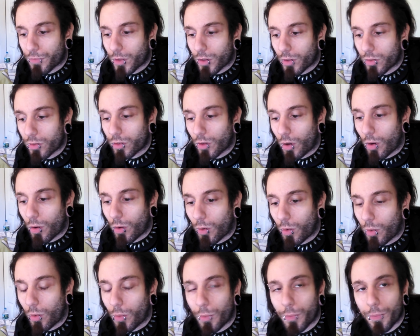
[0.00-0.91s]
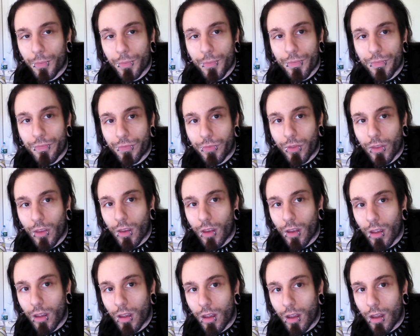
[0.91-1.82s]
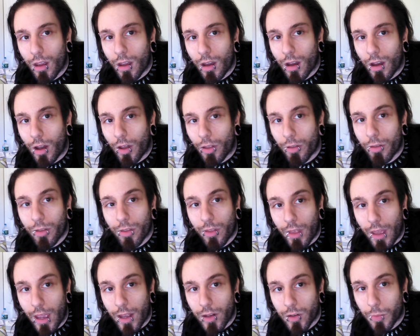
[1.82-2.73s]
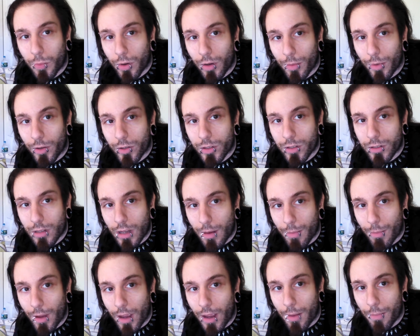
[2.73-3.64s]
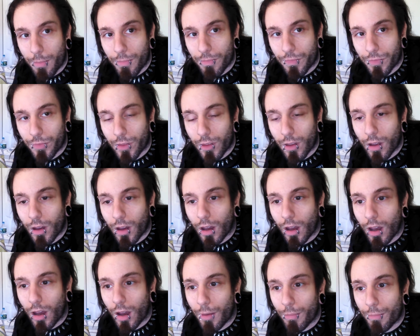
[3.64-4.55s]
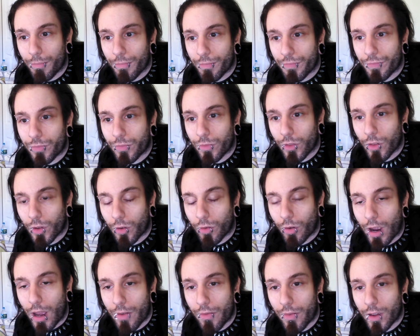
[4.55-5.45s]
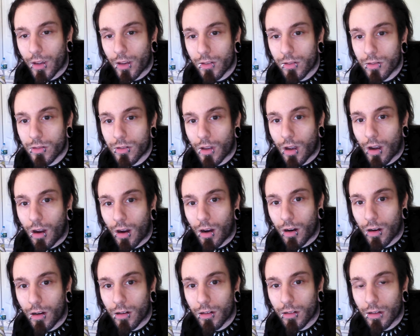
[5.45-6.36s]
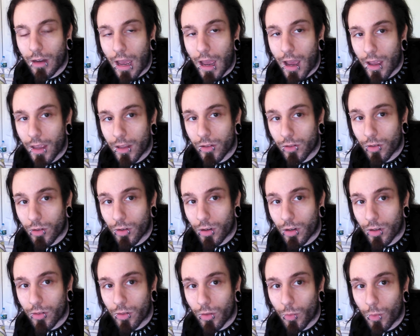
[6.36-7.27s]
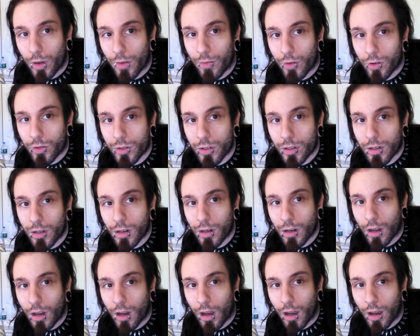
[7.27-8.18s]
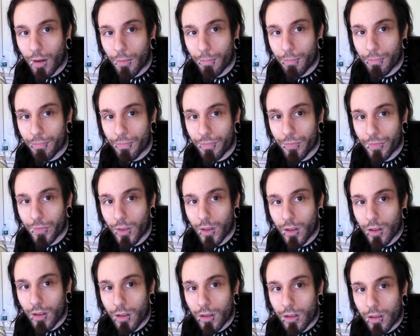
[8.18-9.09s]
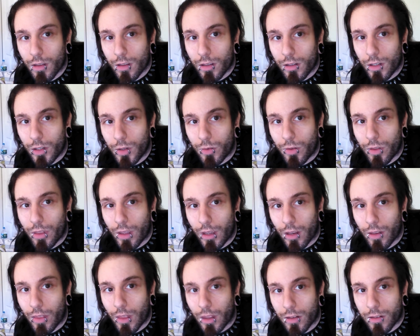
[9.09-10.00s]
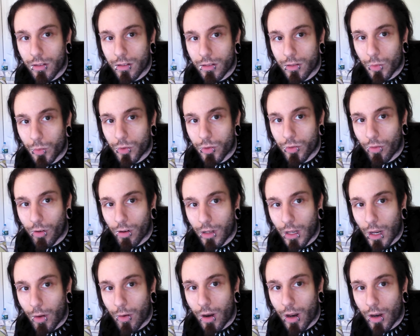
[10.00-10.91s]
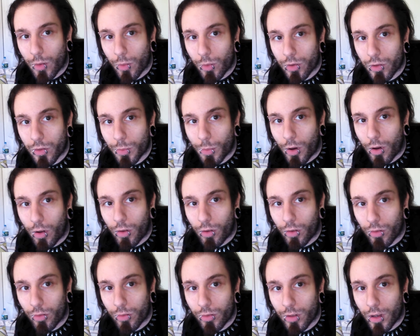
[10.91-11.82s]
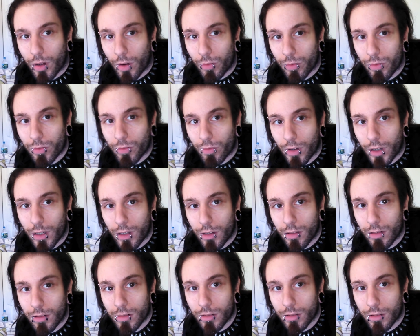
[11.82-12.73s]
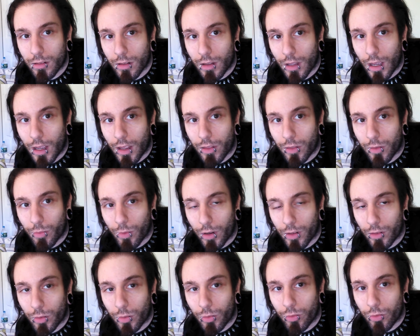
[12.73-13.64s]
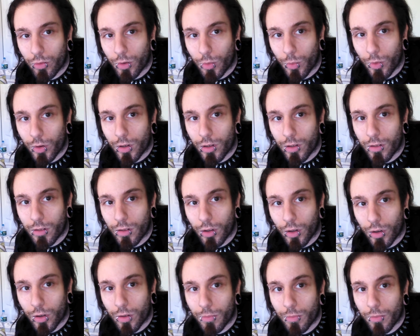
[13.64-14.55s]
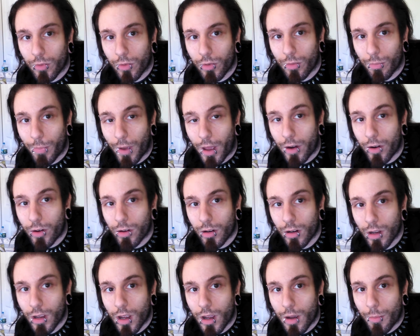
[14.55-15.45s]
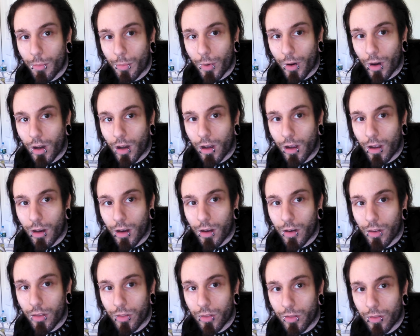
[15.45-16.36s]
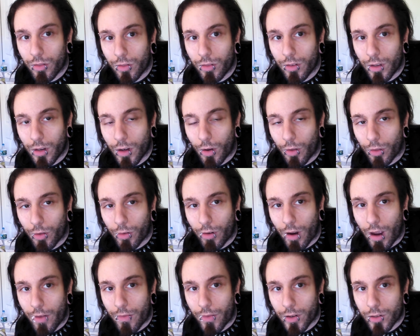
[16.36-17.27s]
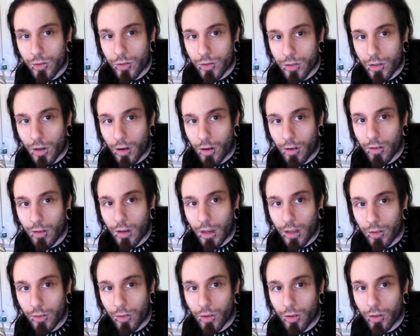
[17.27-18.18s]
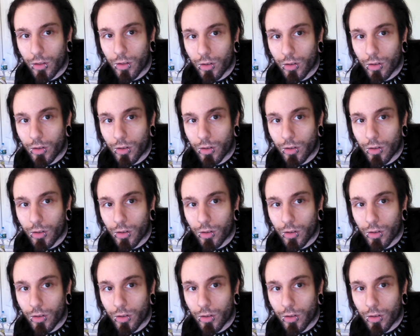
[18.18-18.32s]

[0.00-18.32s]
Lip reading: So other than that, it's pretty much the same game. The graphics are not as good as the Wii version. You'd think that since it was shrunk down onto a small screen, that the resolution would look better, but the graphics just aren't as good.